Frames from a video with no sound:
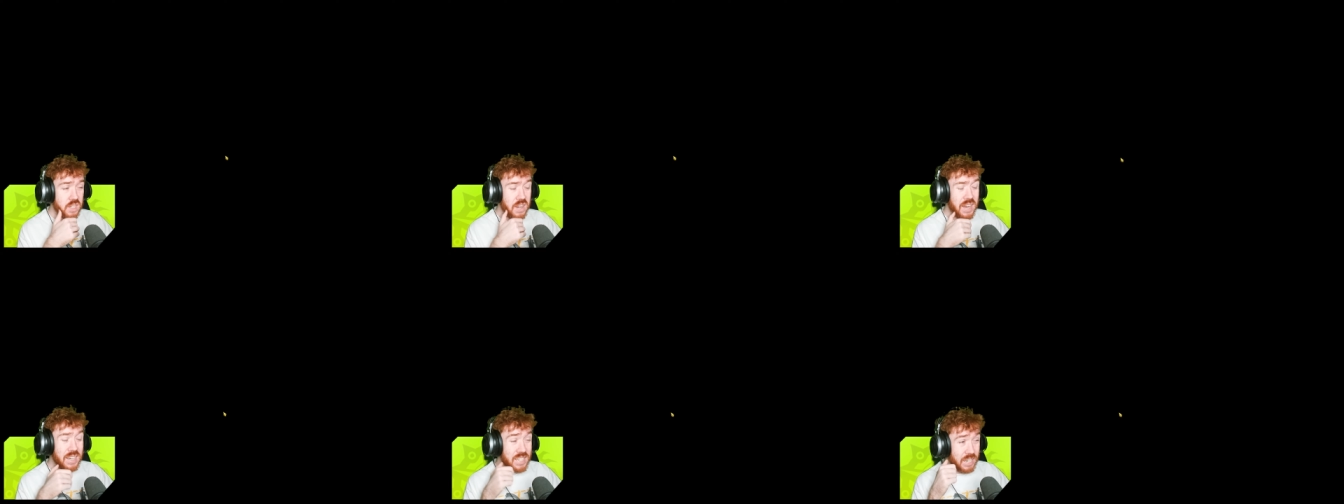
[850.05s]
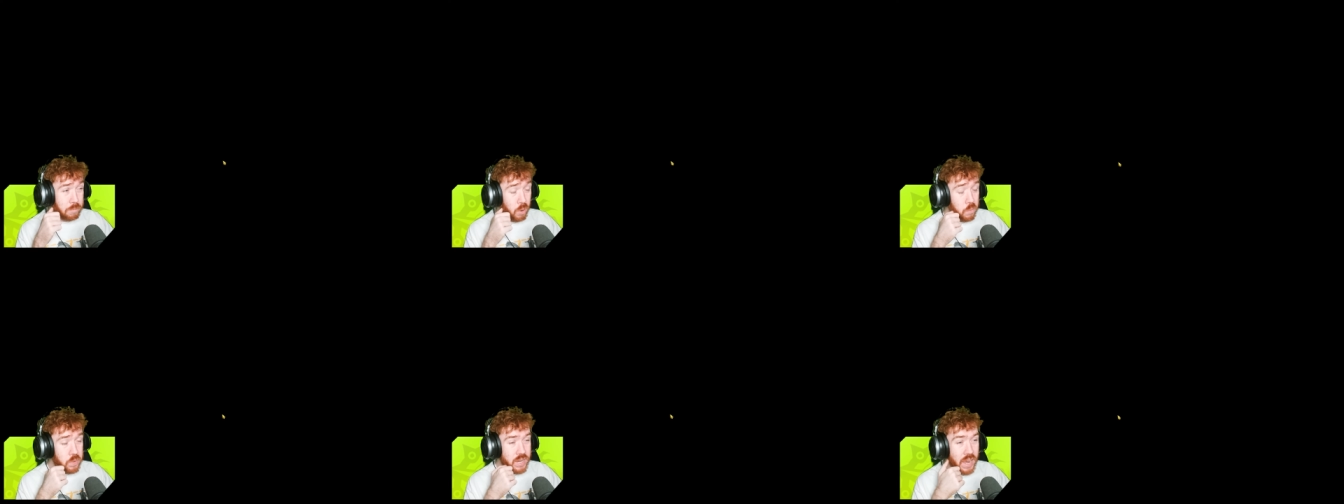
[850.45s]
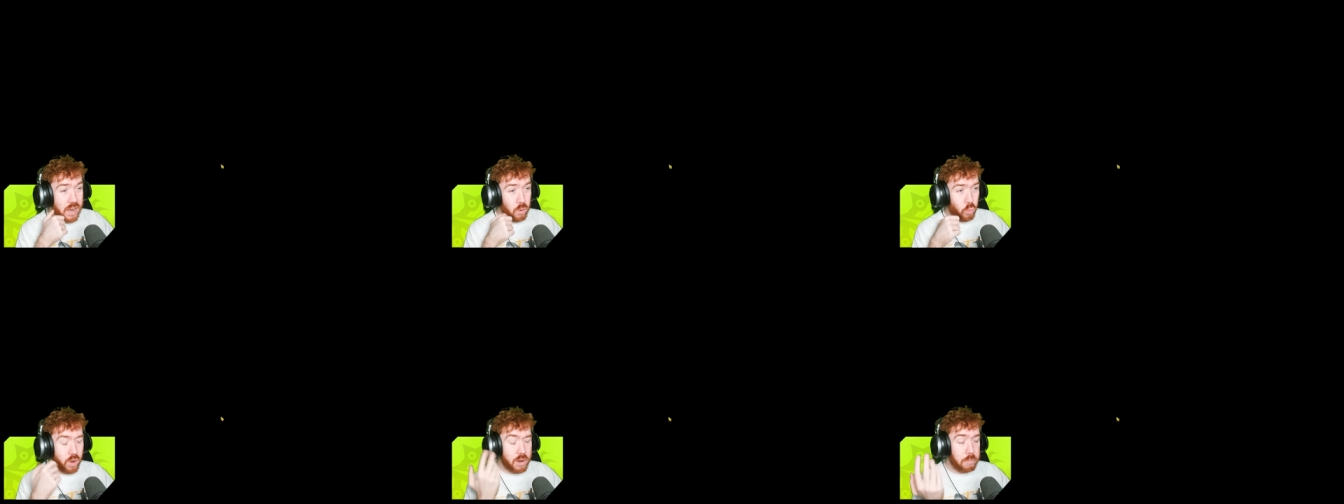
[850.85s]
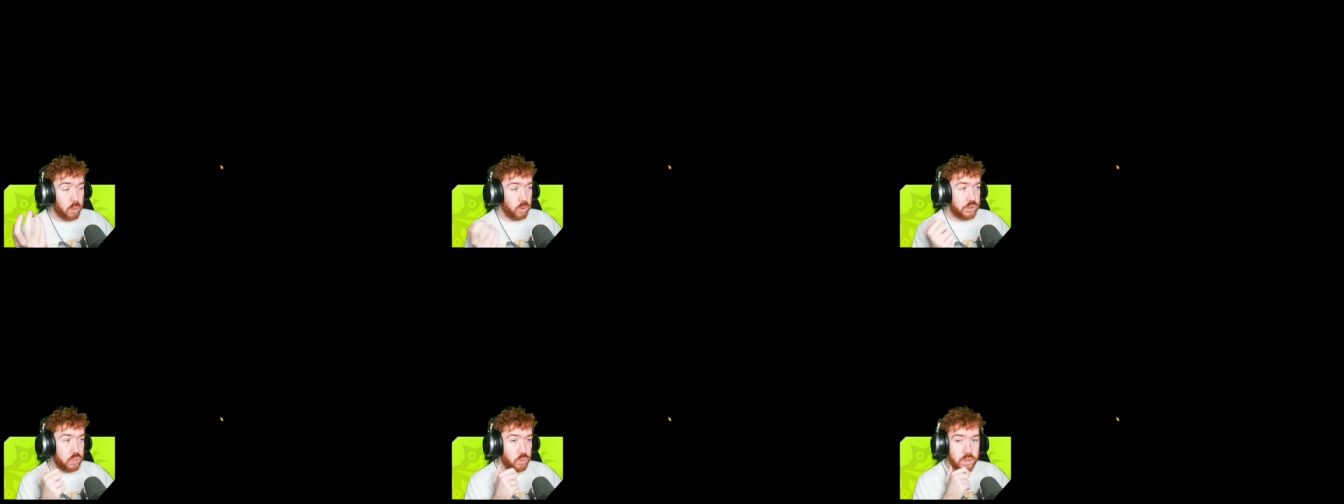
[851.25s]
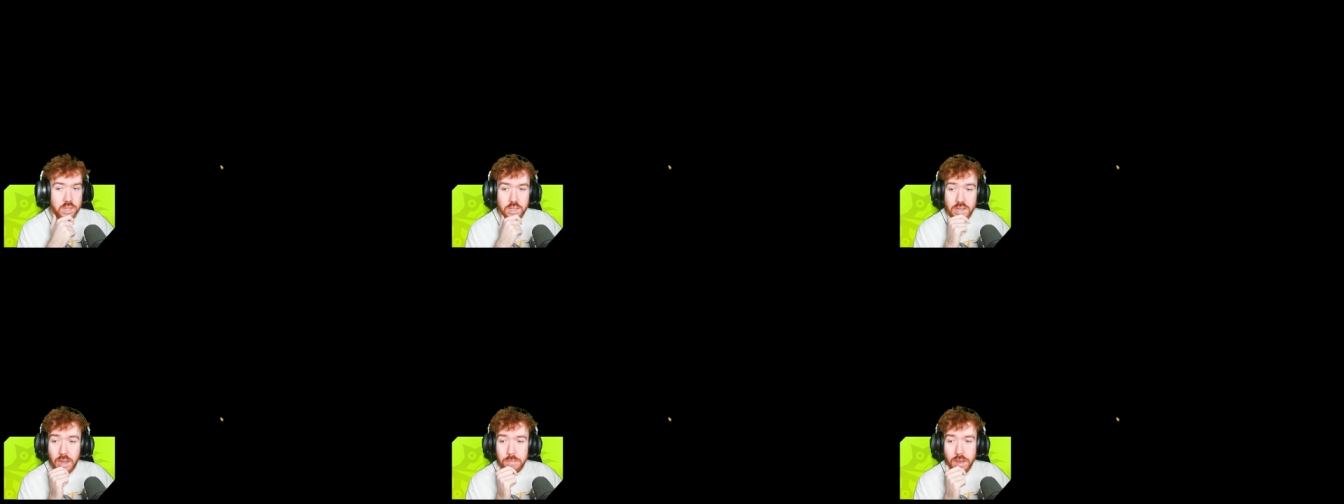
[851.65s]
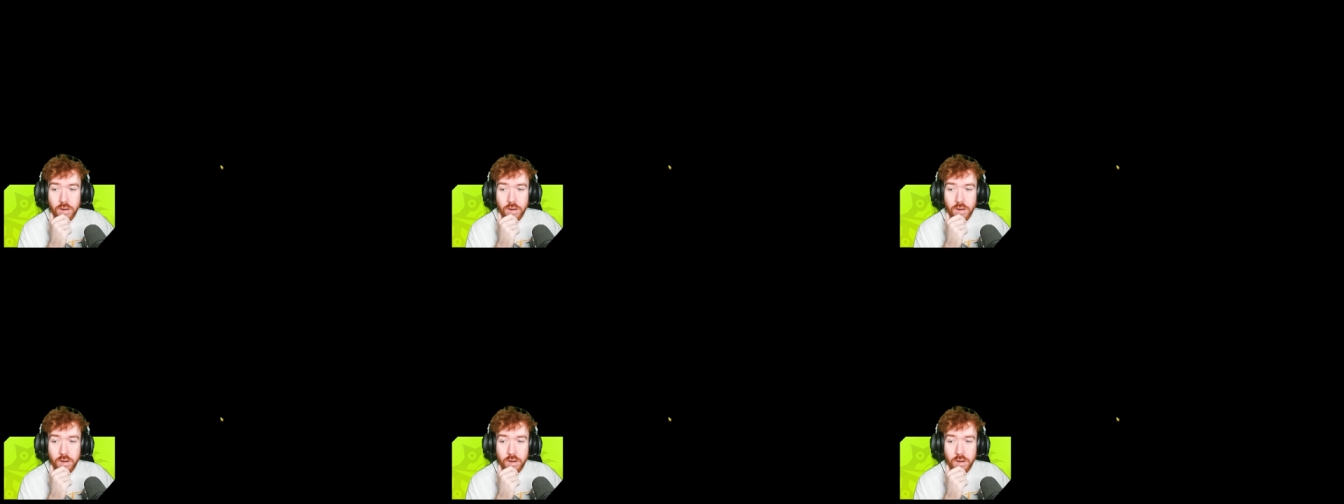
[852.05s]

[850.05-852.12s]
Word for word: So I guess at this point, we kind of want to pull two slime